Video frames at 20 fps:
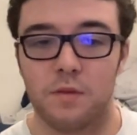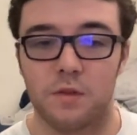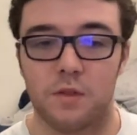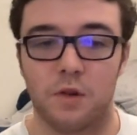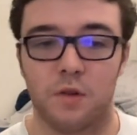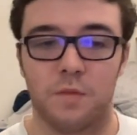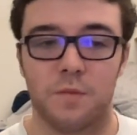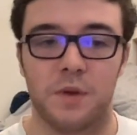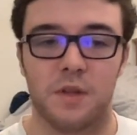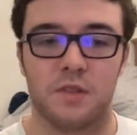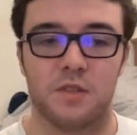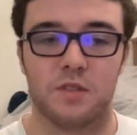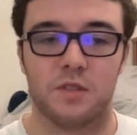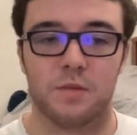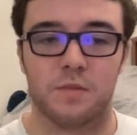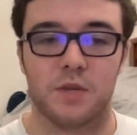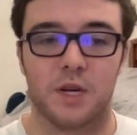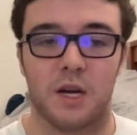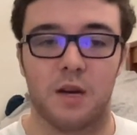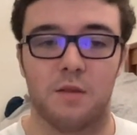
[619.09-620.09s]
There have been
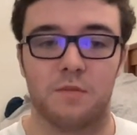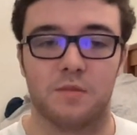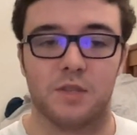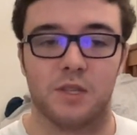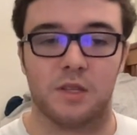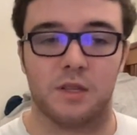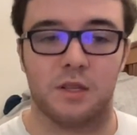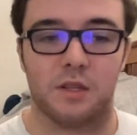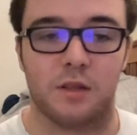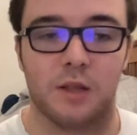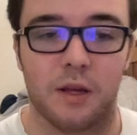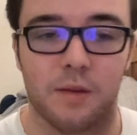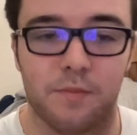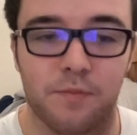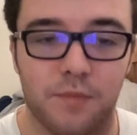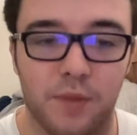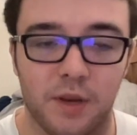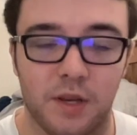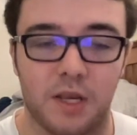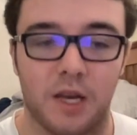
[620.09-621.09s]
some times lately that
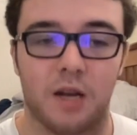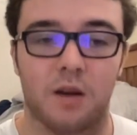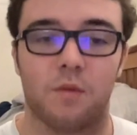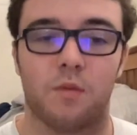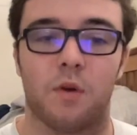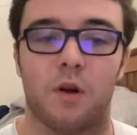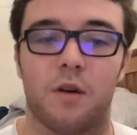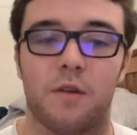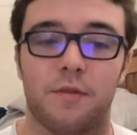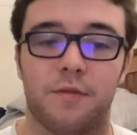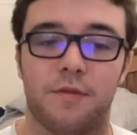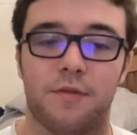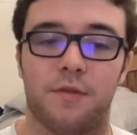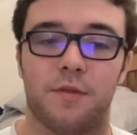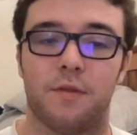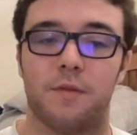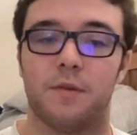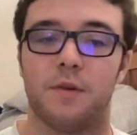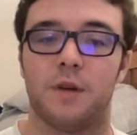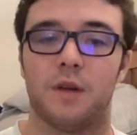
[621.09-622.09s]
have been kind of rough,
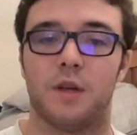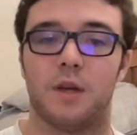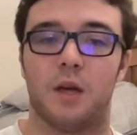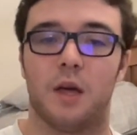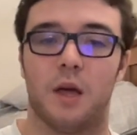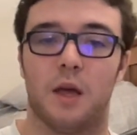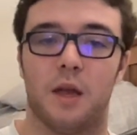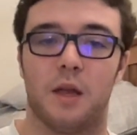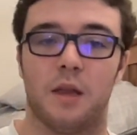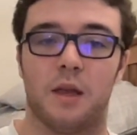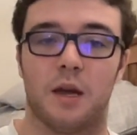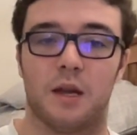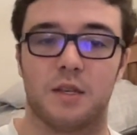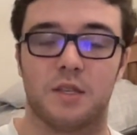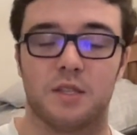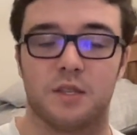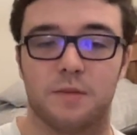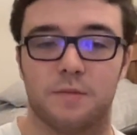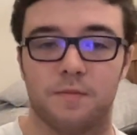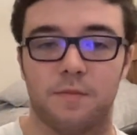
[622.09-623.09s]
and
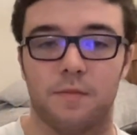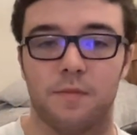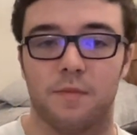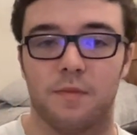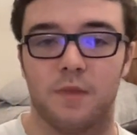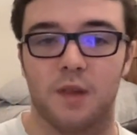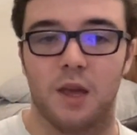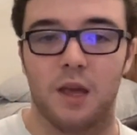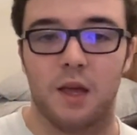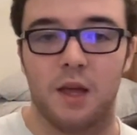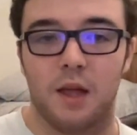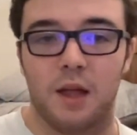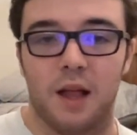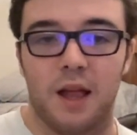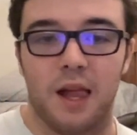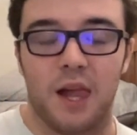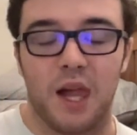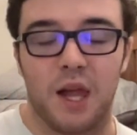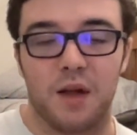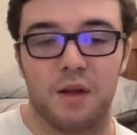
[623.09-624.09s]
yet
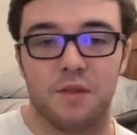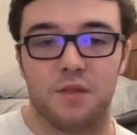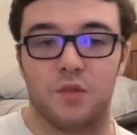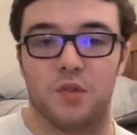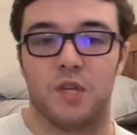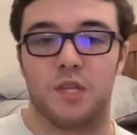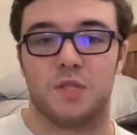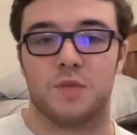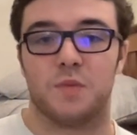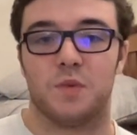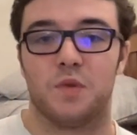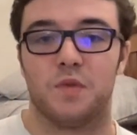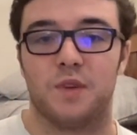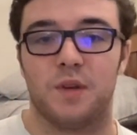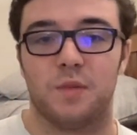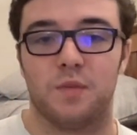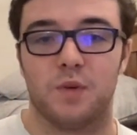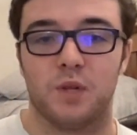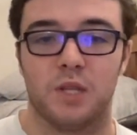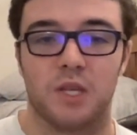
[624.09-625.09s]
this
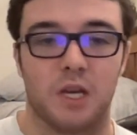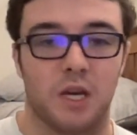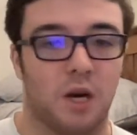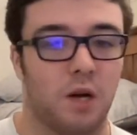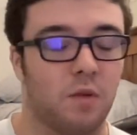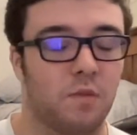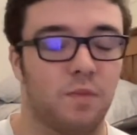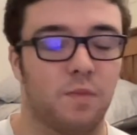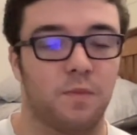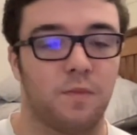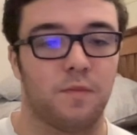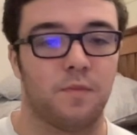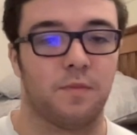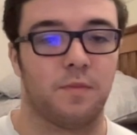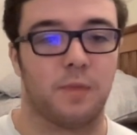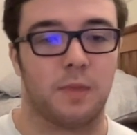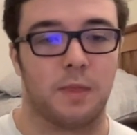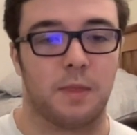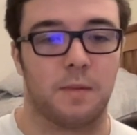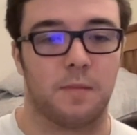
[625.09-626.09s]
movie really helped,
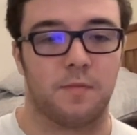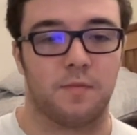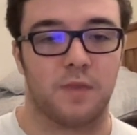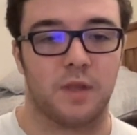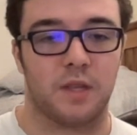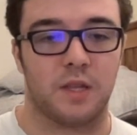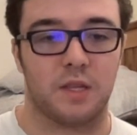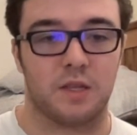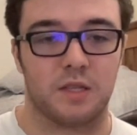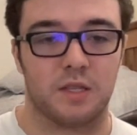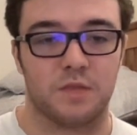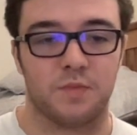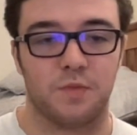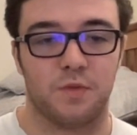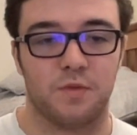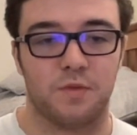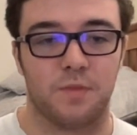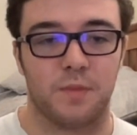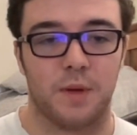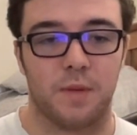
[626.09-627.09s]
and yet this
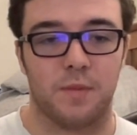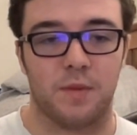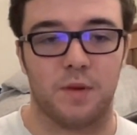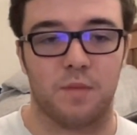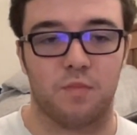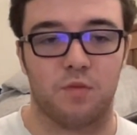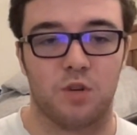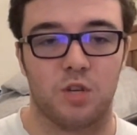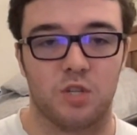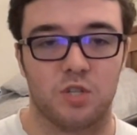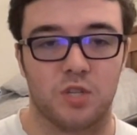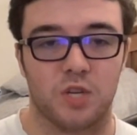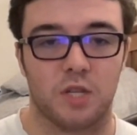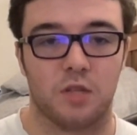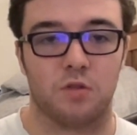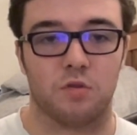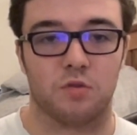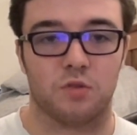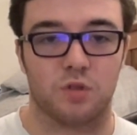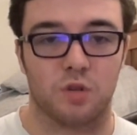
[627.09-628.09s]
movie made me
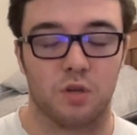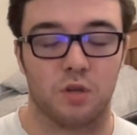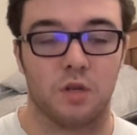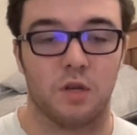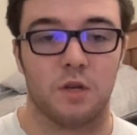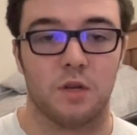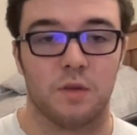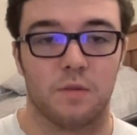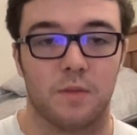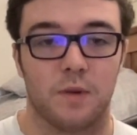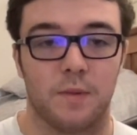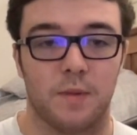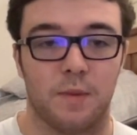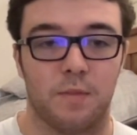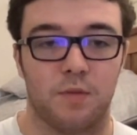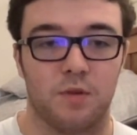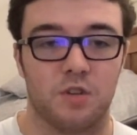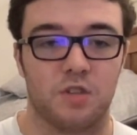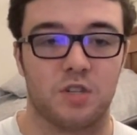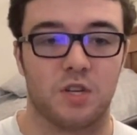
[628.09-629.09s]
appreciate those good, made me
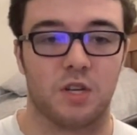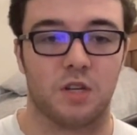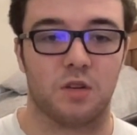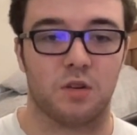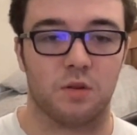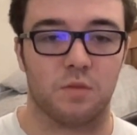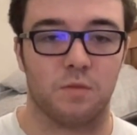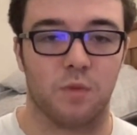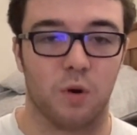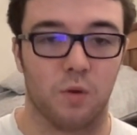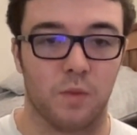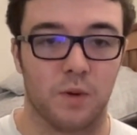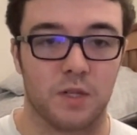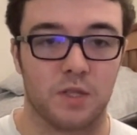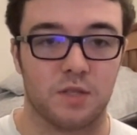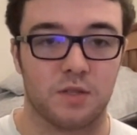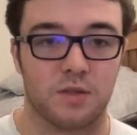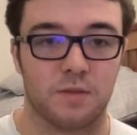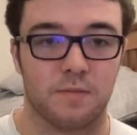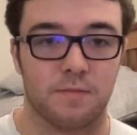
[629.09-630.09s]
appreciate good
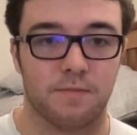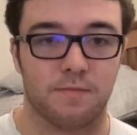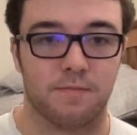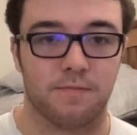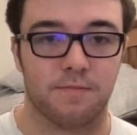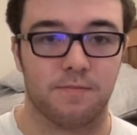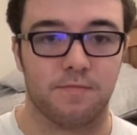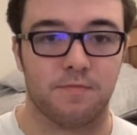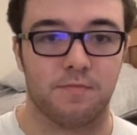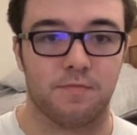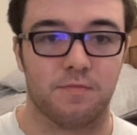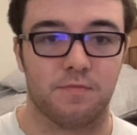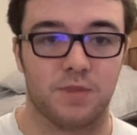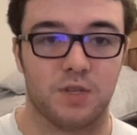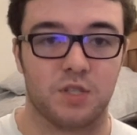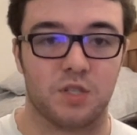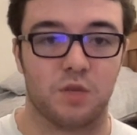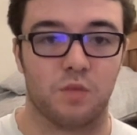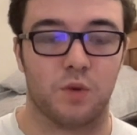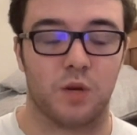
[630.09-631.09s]
moments,
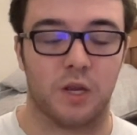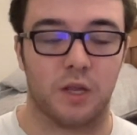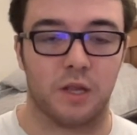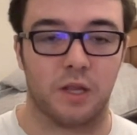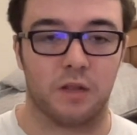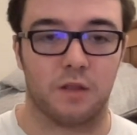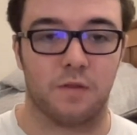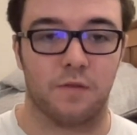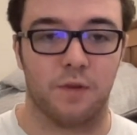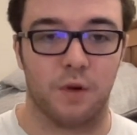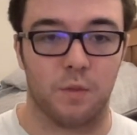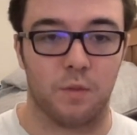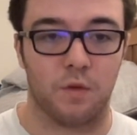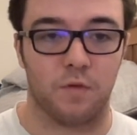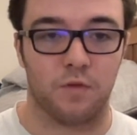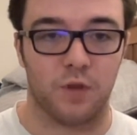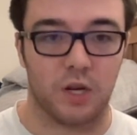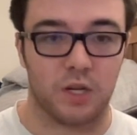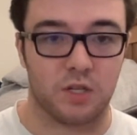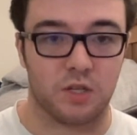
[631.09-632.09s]
especially when I let the film
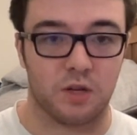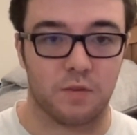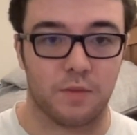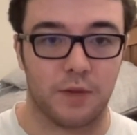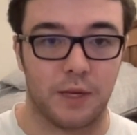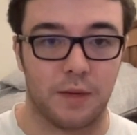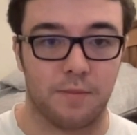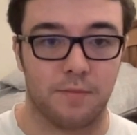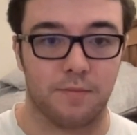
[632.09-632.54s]
reflect on me.